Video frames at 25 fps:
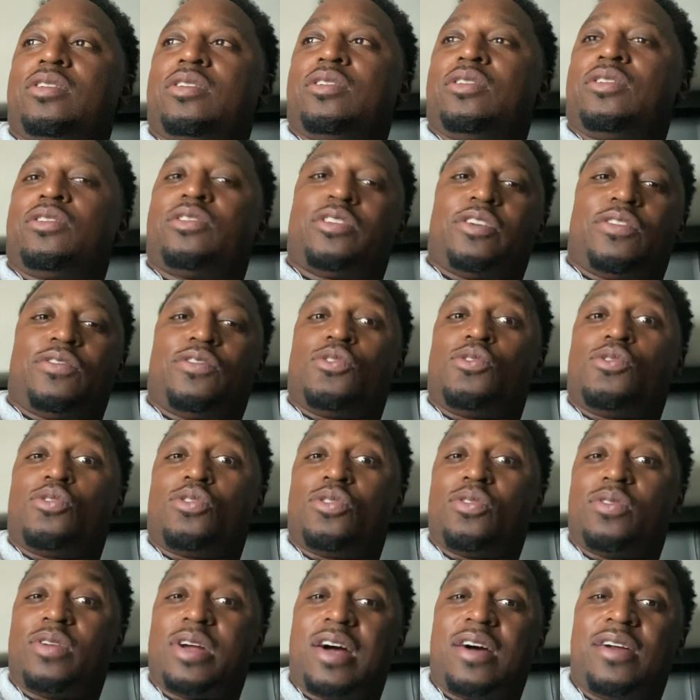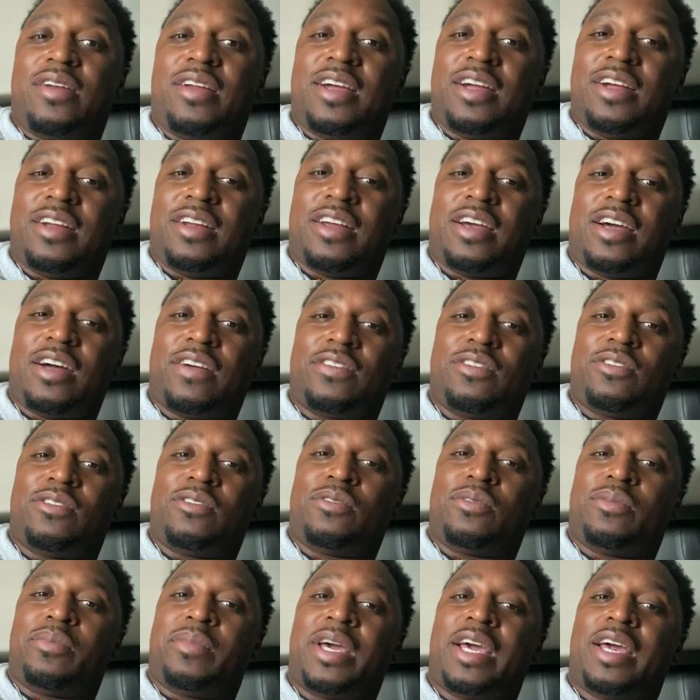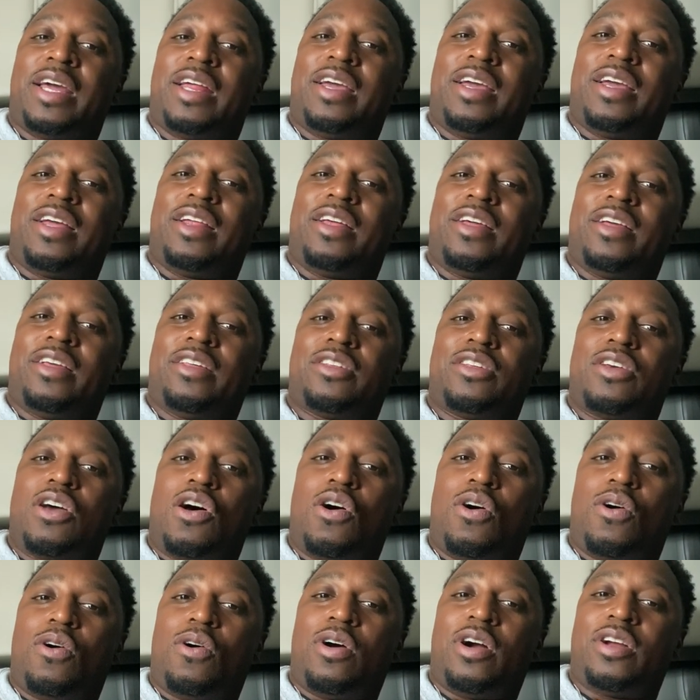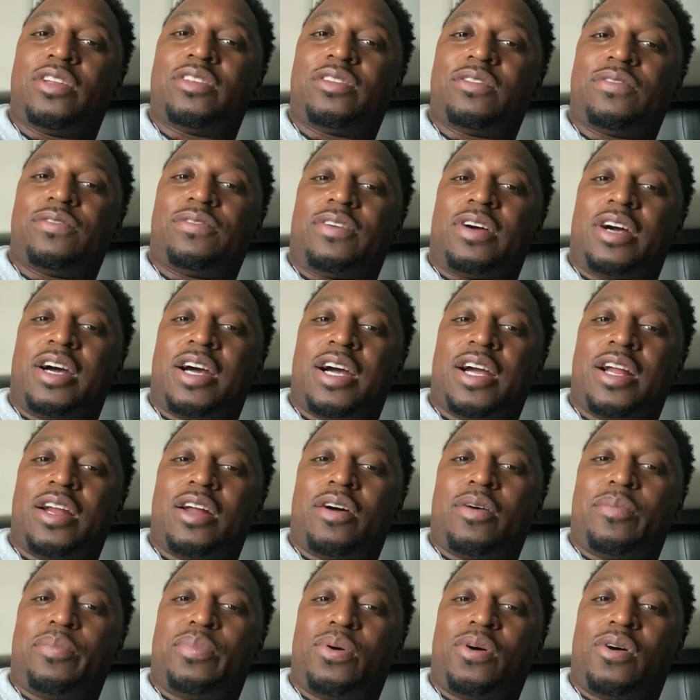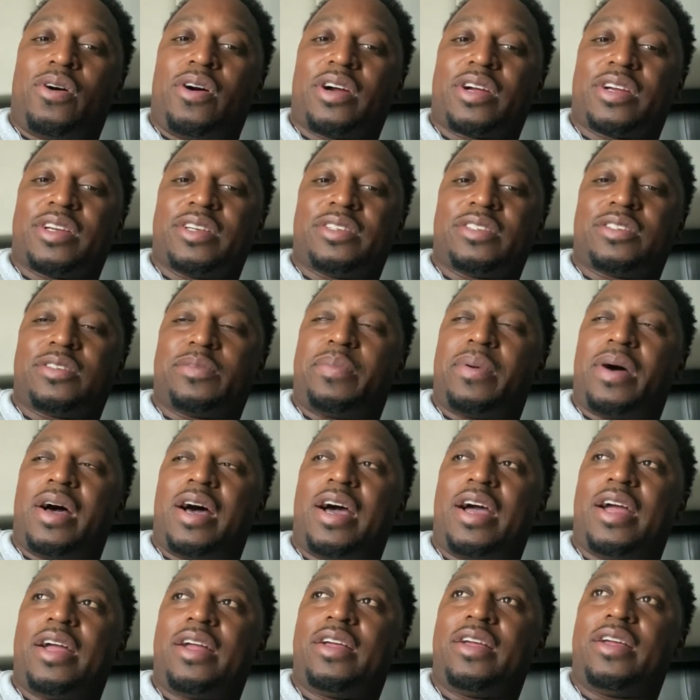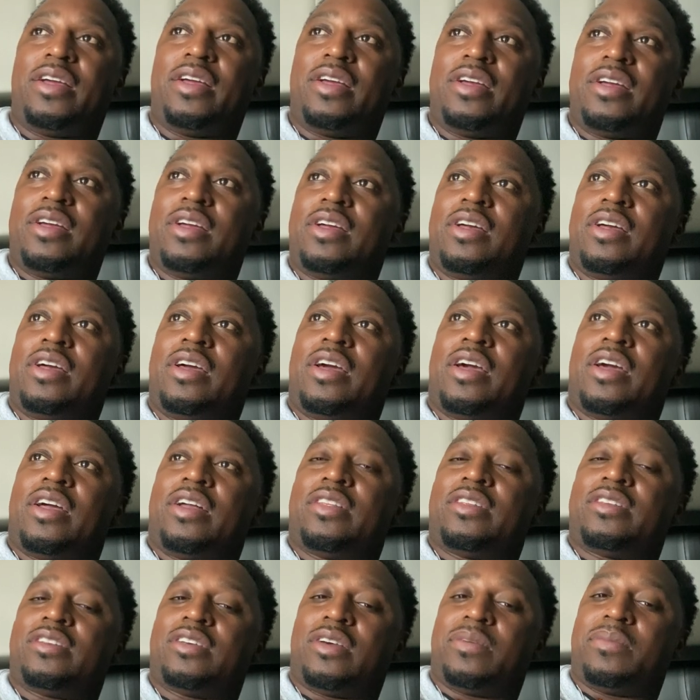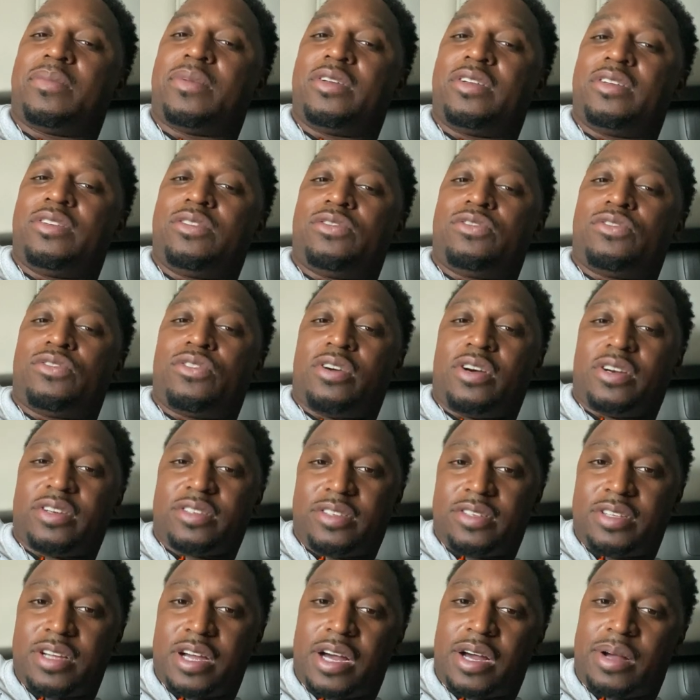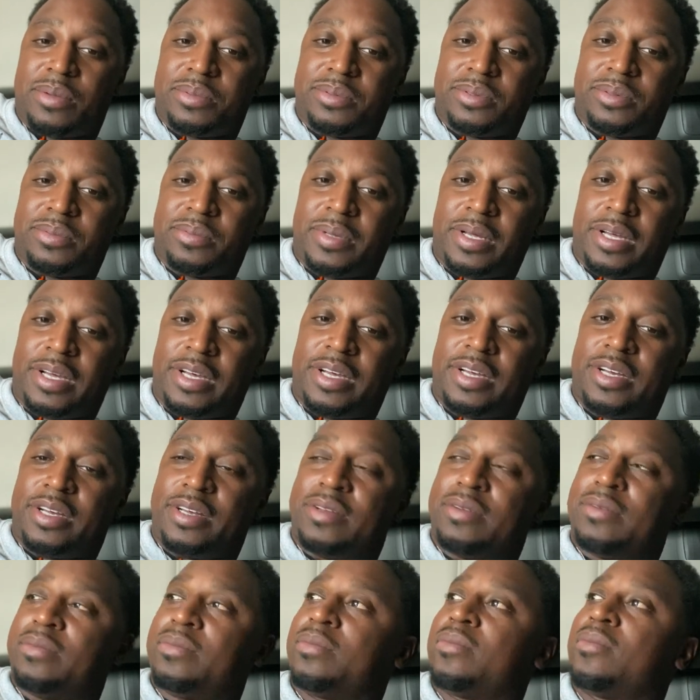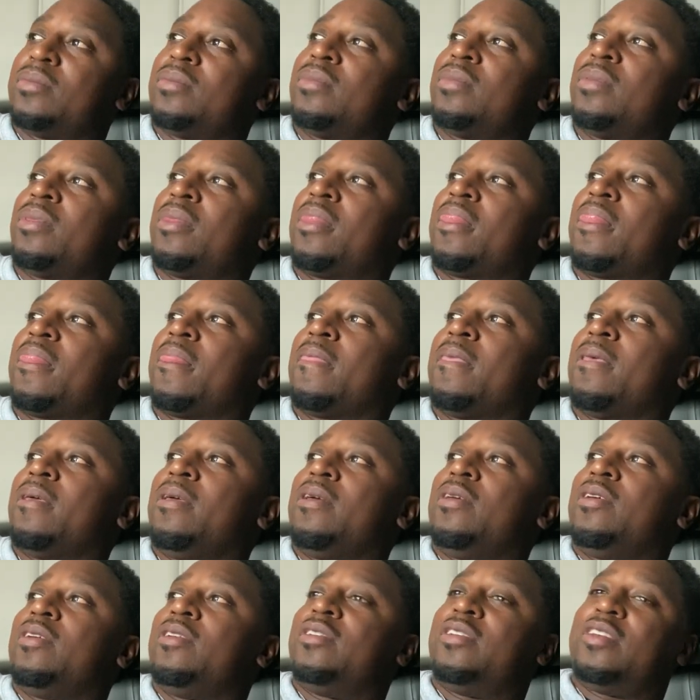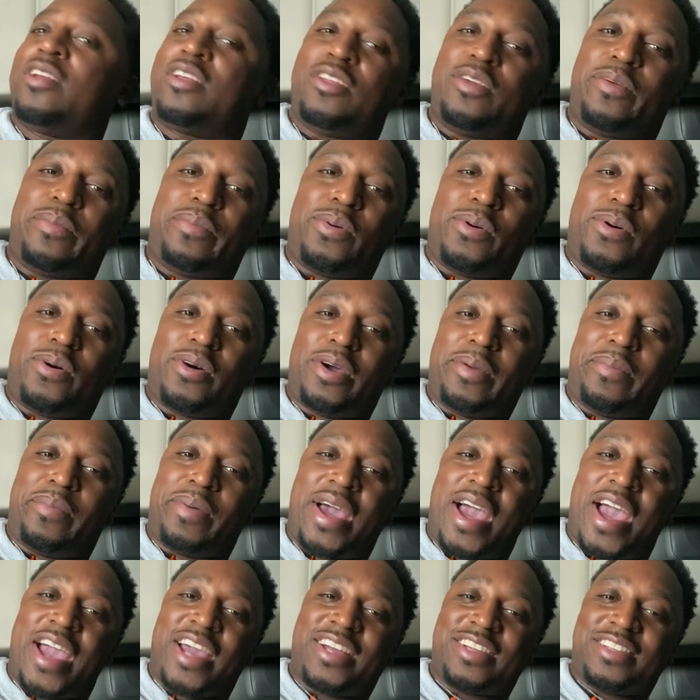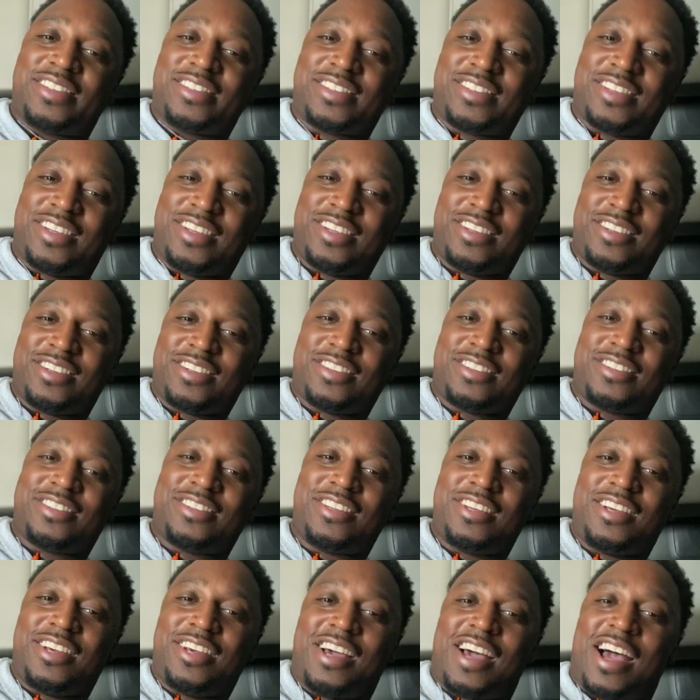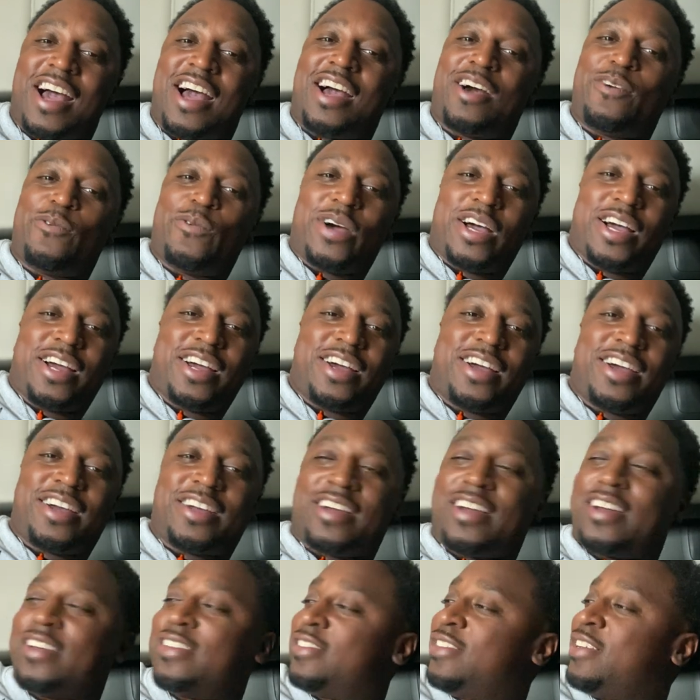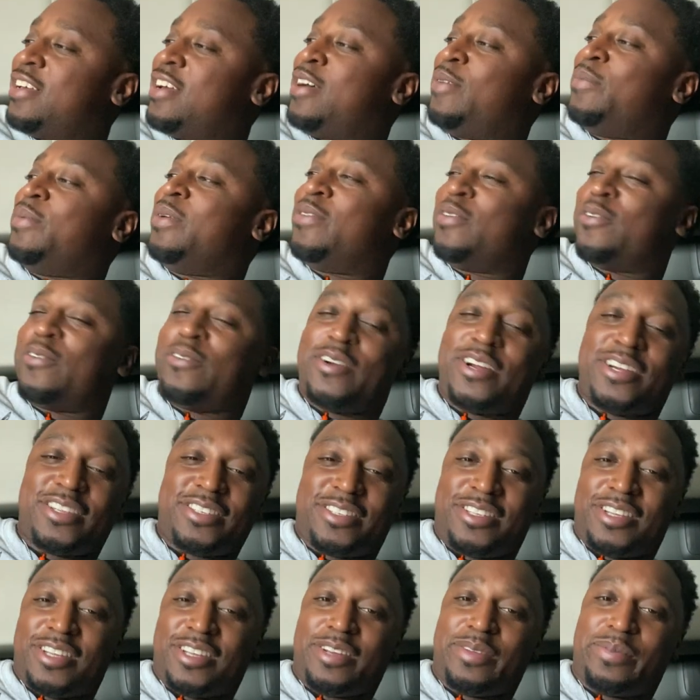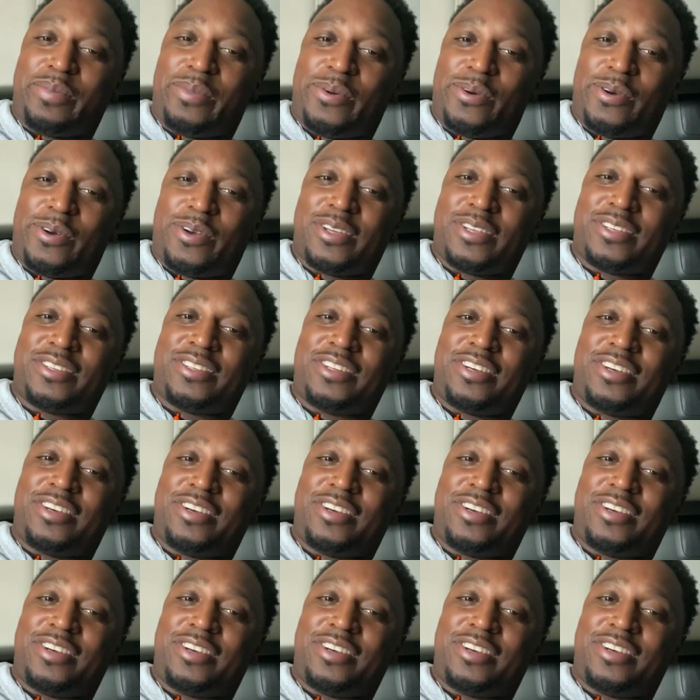Because if you shoot out late in the afternoon, man, it is hard to find a parking spot at some of these truck stops, man. Then your boy backing skills. I can't say I'm even rusty anymore, because